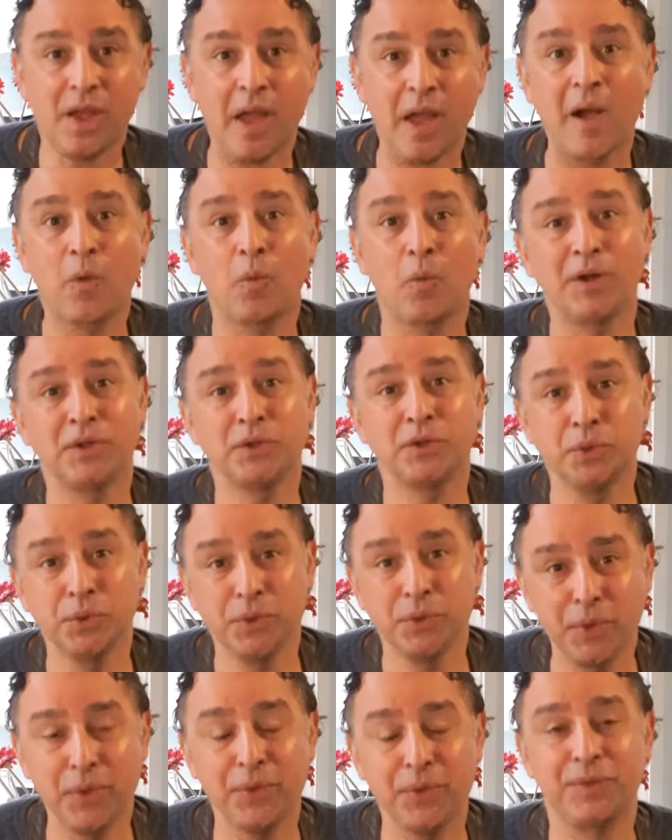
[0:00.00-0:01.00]
And what do
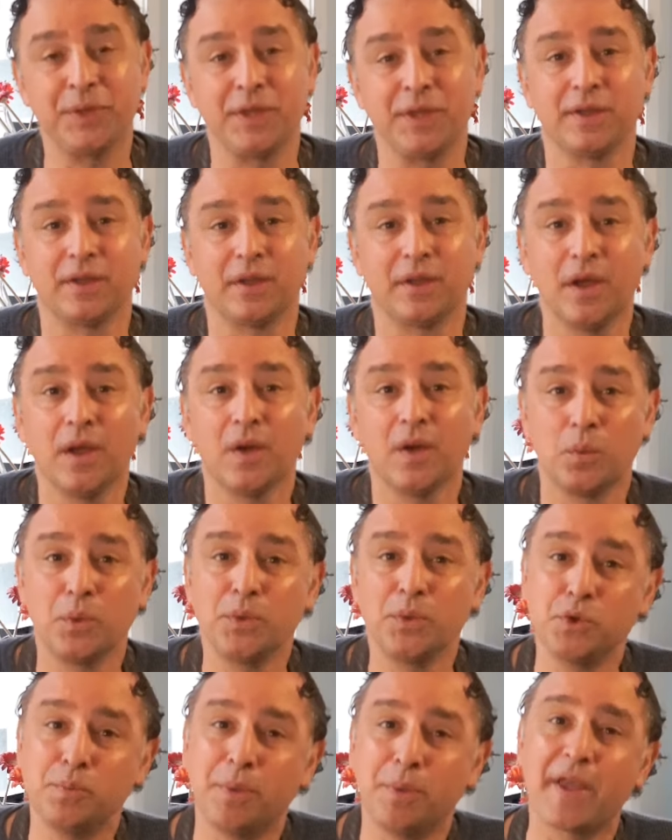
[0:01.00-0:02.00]
you think?
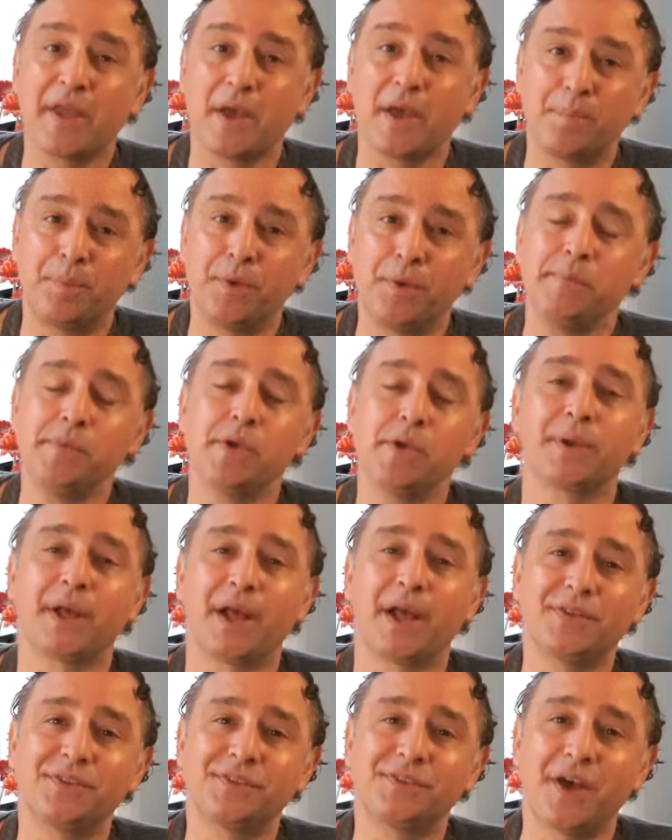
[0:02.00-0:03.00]
Would you buy a premium
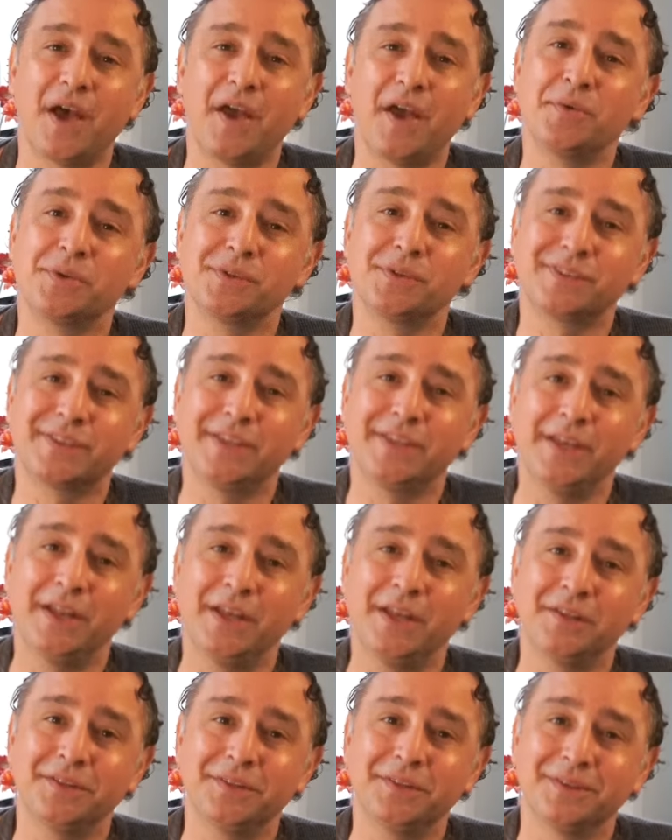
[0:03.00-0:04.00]
cast iron
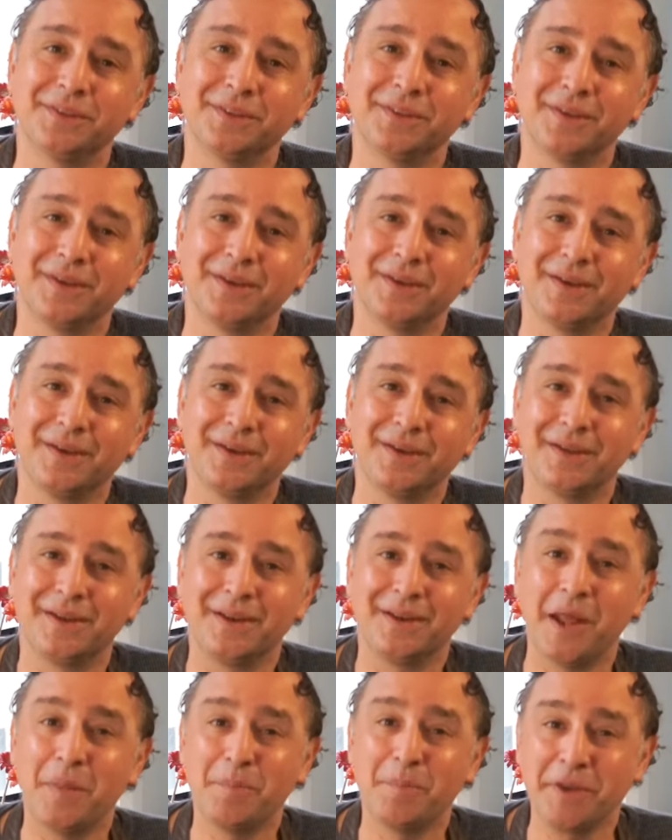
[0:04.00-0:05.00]
skillet?
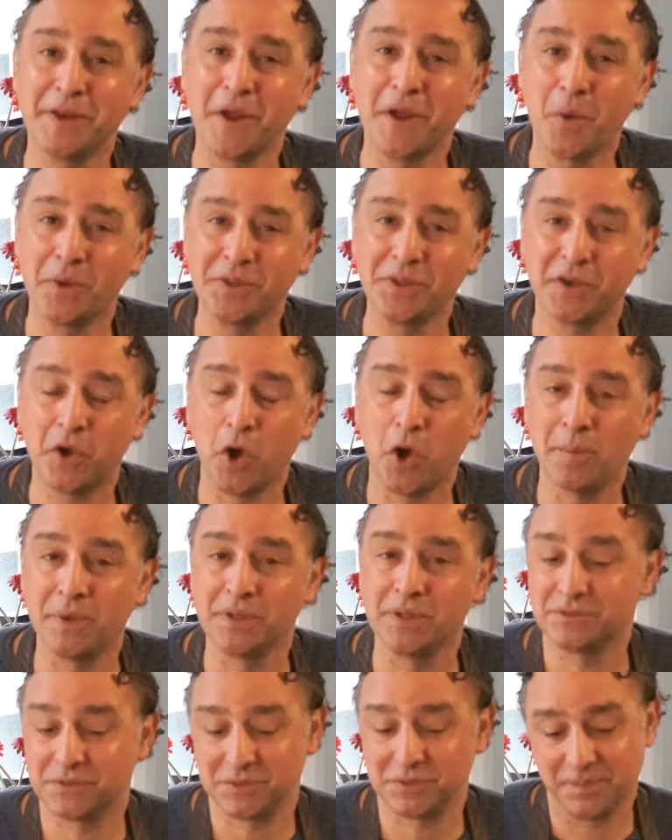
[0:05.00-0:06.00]
Let me know in the
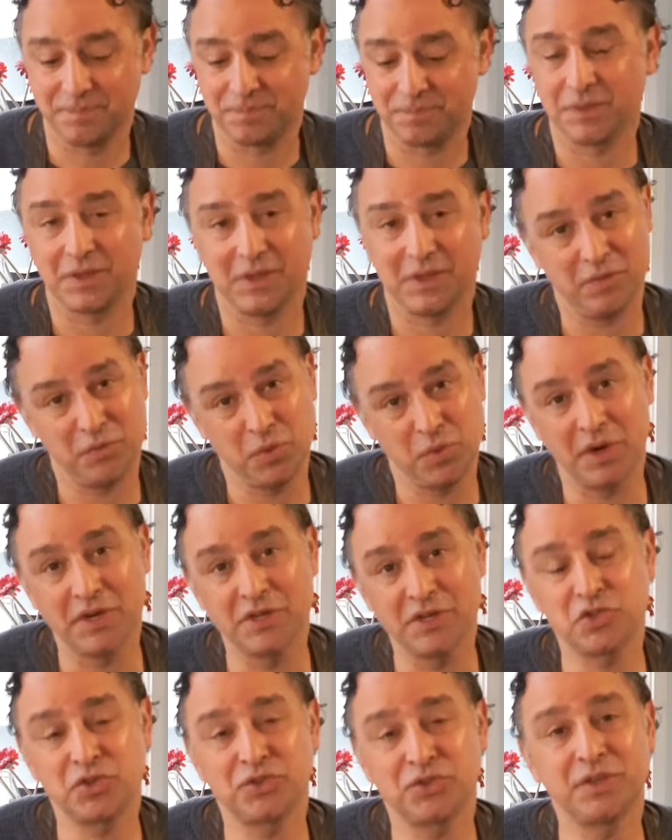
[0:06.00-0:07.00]
comments. If you're
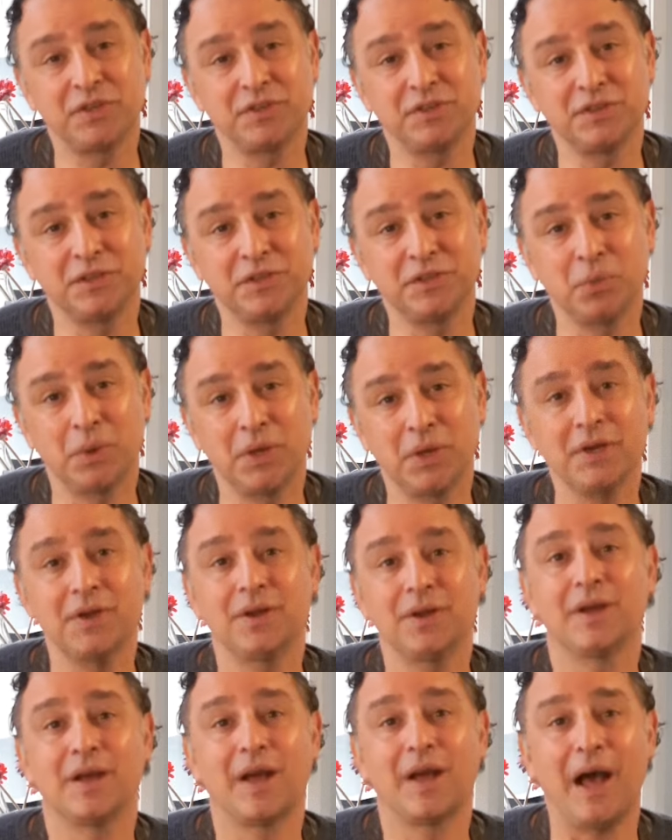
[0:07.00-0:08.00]
interested in this one,
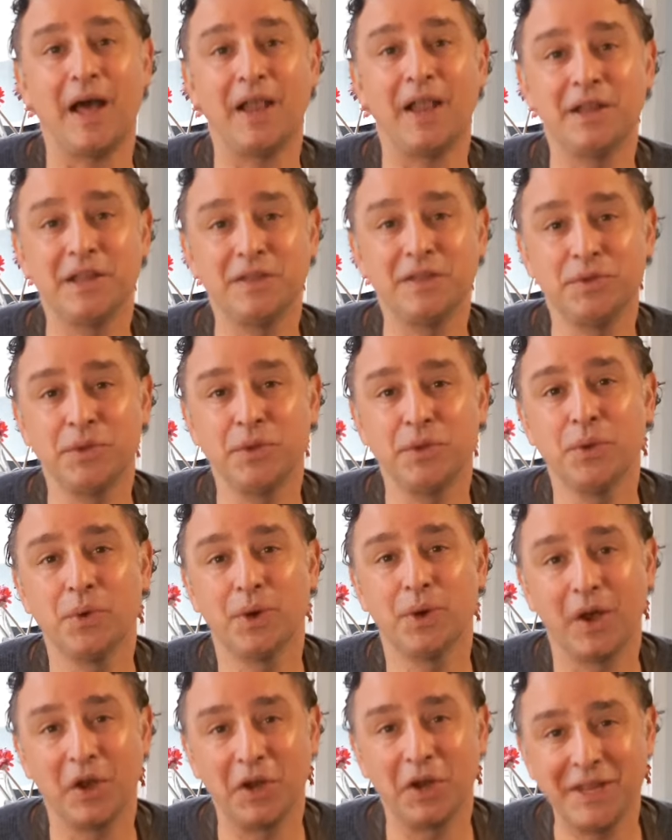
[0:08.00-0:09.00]
I'll leave you
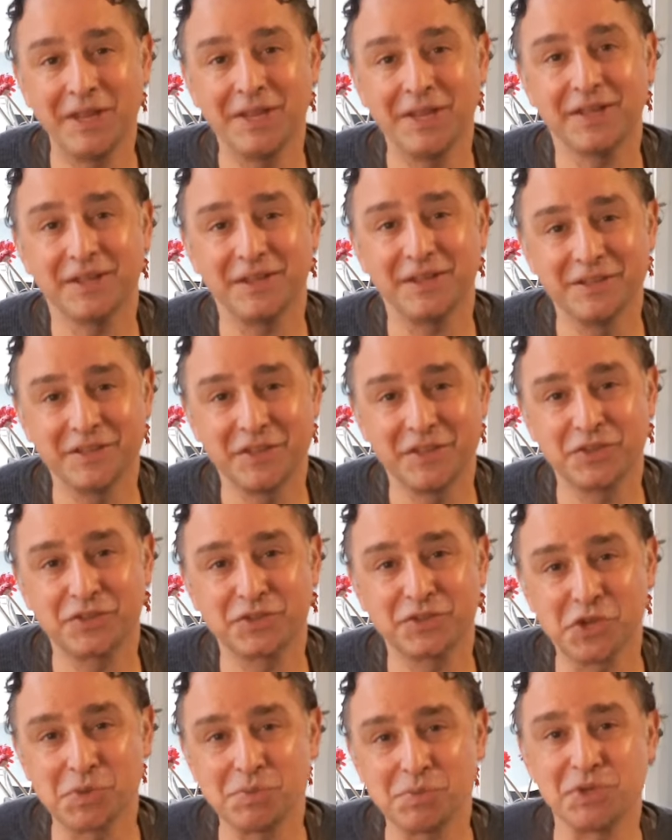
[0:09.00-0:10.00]
a link in the
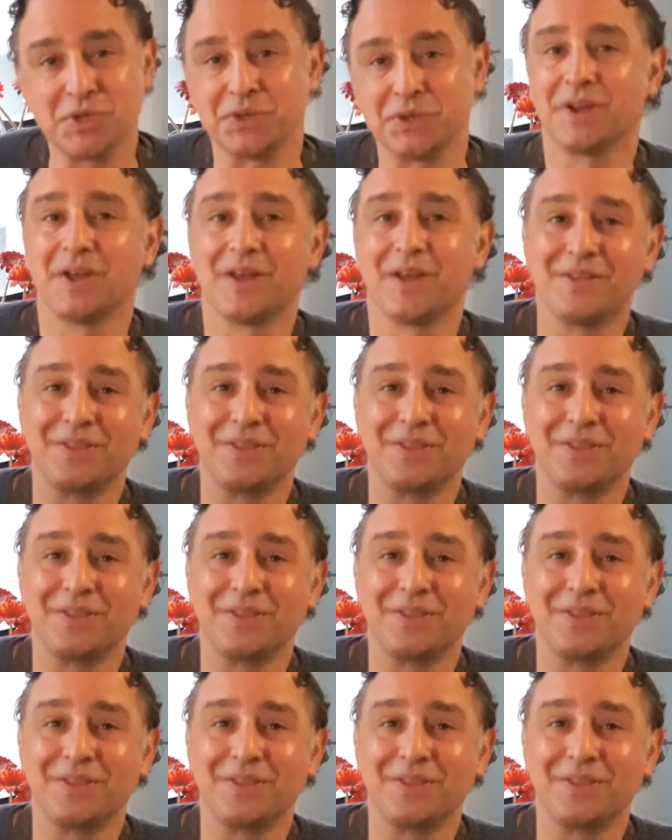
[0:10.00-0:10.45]
description.